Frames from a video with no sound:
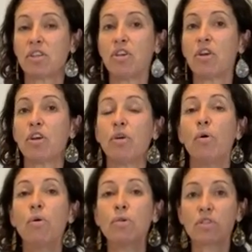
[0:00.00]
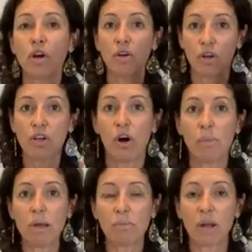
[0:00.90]
you can also
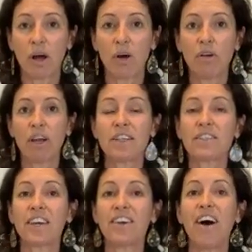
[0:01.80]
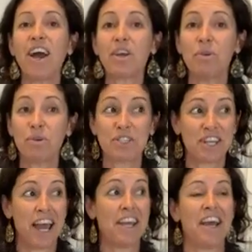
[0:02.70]
comment below. It's a guy called
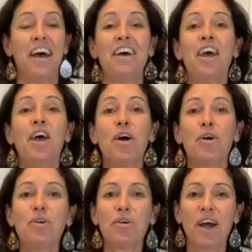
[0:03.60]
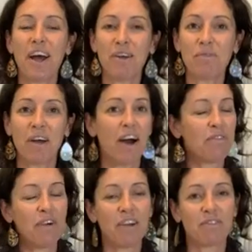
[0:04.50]
Tucker who
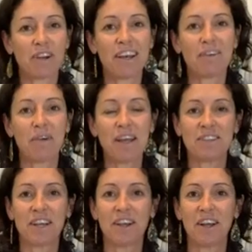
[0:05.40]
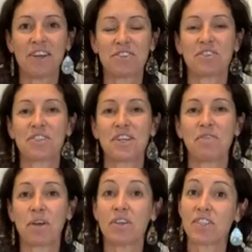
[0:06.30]
I find really amazing,
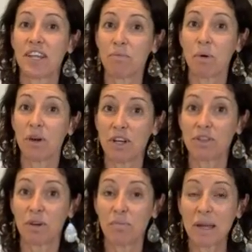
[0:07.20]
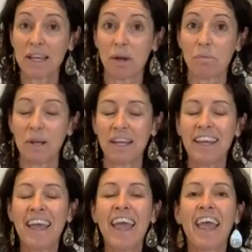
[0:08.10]
interesting, because he's got a meat
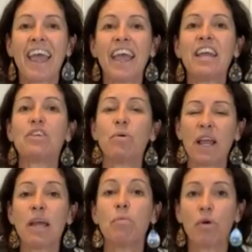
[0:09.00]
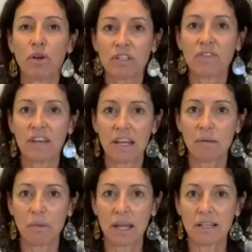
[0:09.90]
company, and he works for
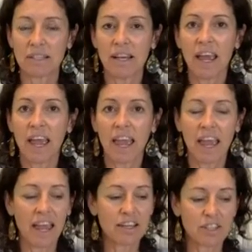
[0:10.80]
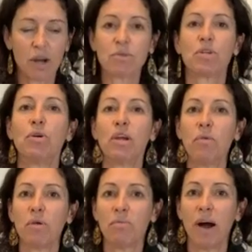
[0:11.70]
Neat Meat, and I'm sure he
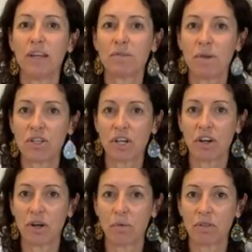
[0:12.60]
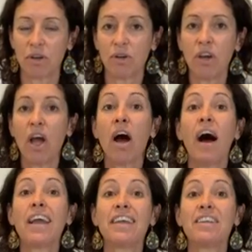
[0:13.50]
won't mind me sharing it with you.
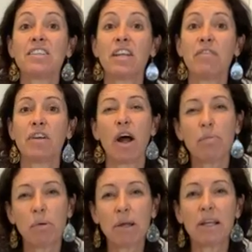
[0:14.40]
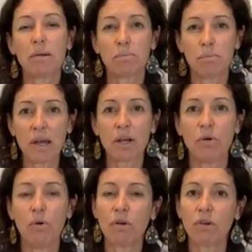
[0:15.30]
I get it delivered. I probably get a big
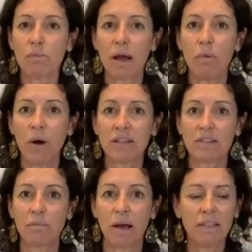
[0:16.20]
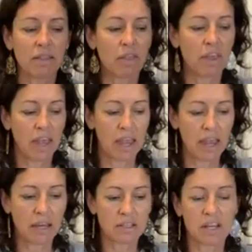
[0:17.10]
order about once a month,
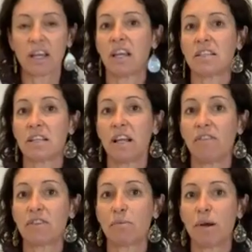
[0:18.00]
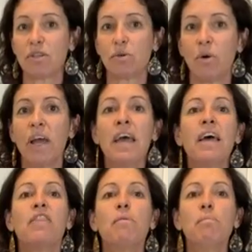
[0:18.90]
and it gets delivered to my door.
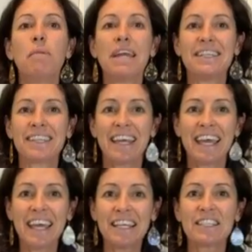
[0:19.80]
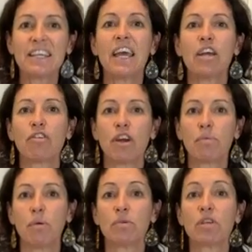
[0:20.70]
The meat is
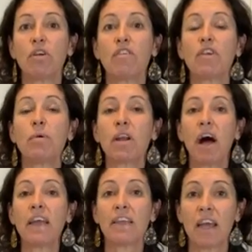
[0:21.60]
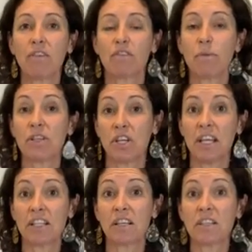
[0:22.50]
incredible. So if you would like that information,
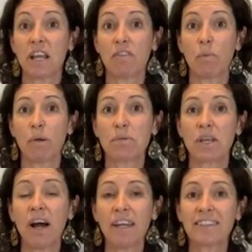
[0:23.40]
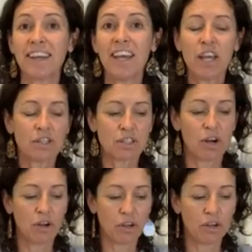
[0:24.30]
he doesn't have a website,
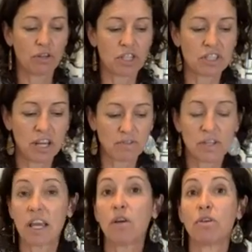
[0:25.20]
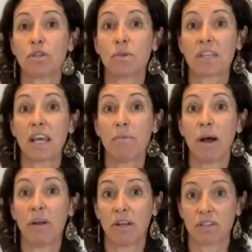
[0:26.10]
so you just have to get onto his
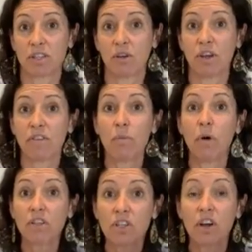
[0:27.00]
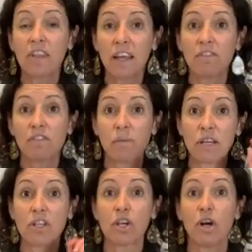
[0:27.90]
email list. So if you want to know that
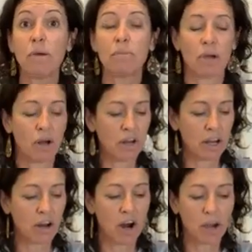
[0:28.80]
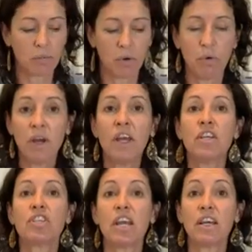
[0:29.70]
information, comment below and I will
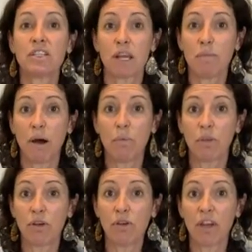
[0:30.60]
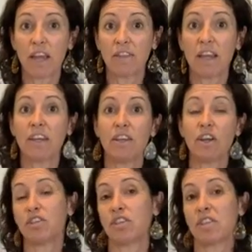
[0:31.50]
share his email with you, and
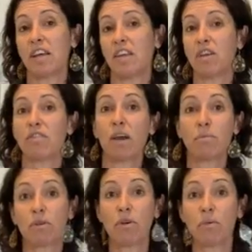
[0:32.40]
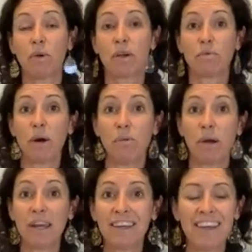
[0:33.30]
then just say that you've come through Wicked
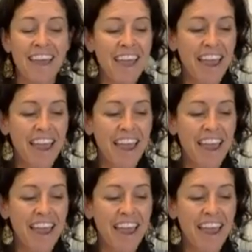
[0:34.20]
Wellbeing,